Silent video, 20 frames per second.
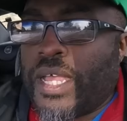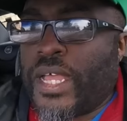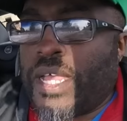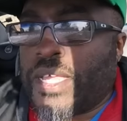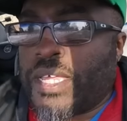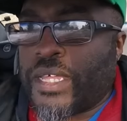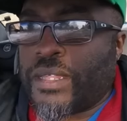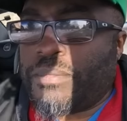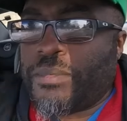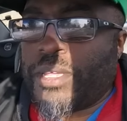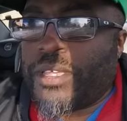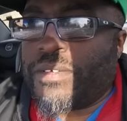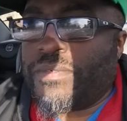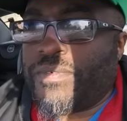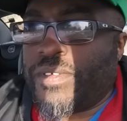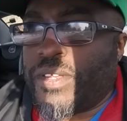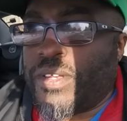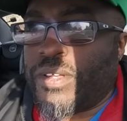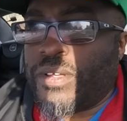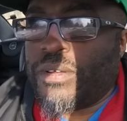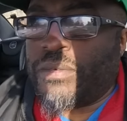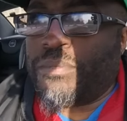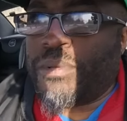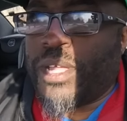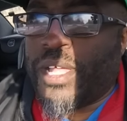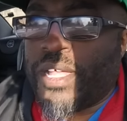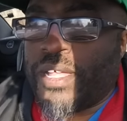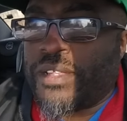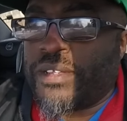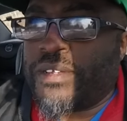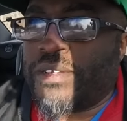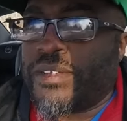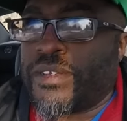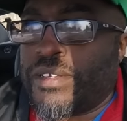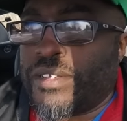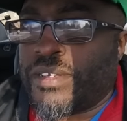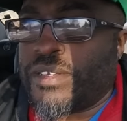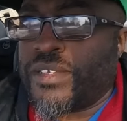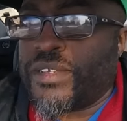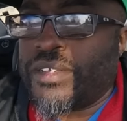I gotta make a video about,
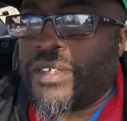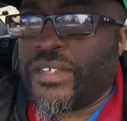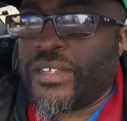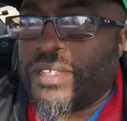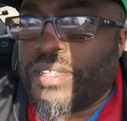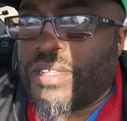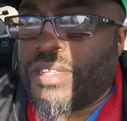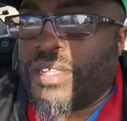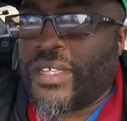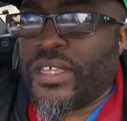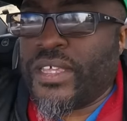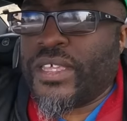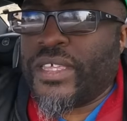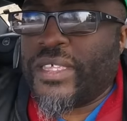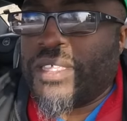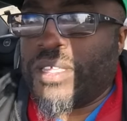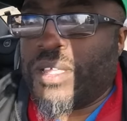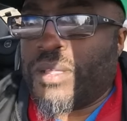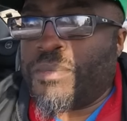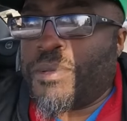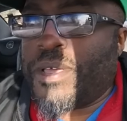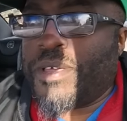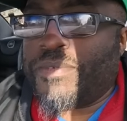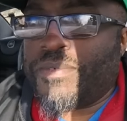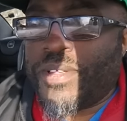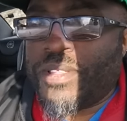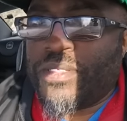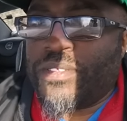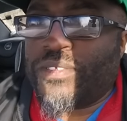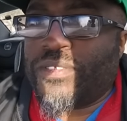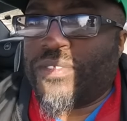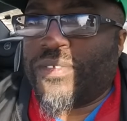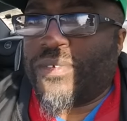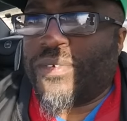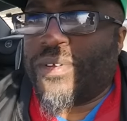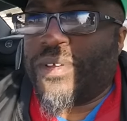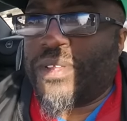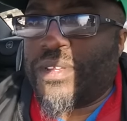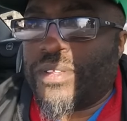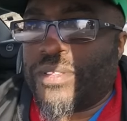y'all might have read the
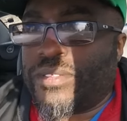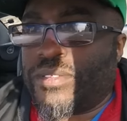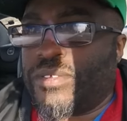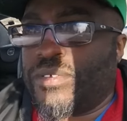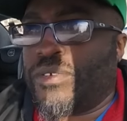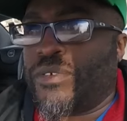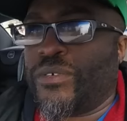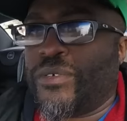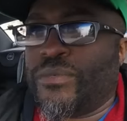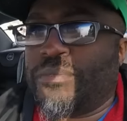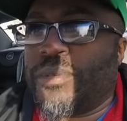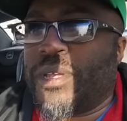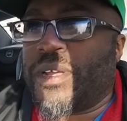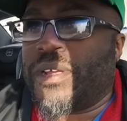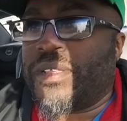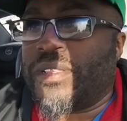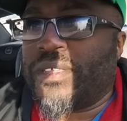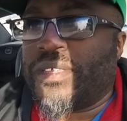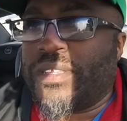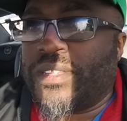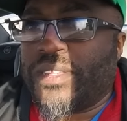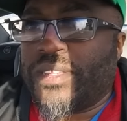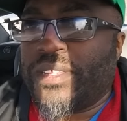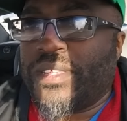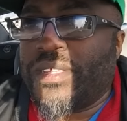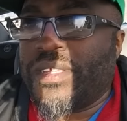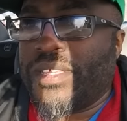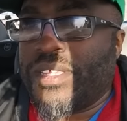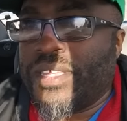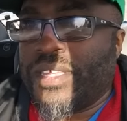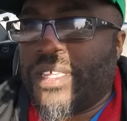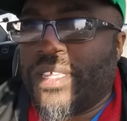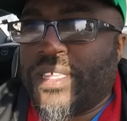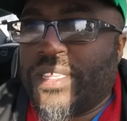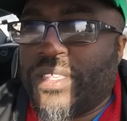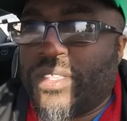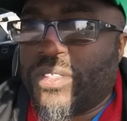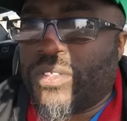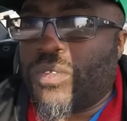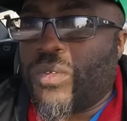story, there's two Maryland
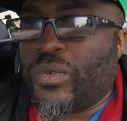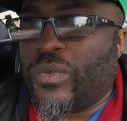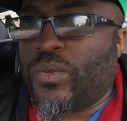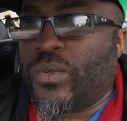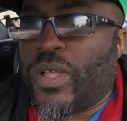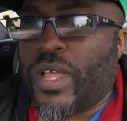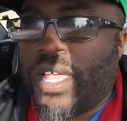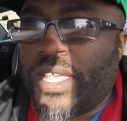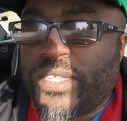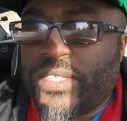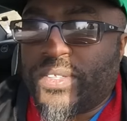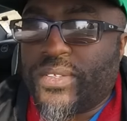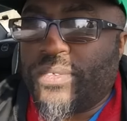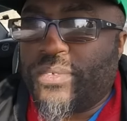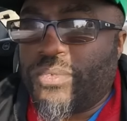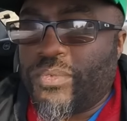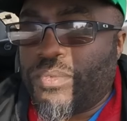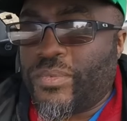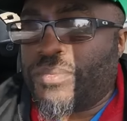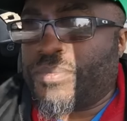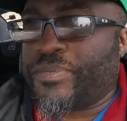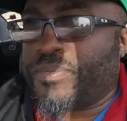school, high school,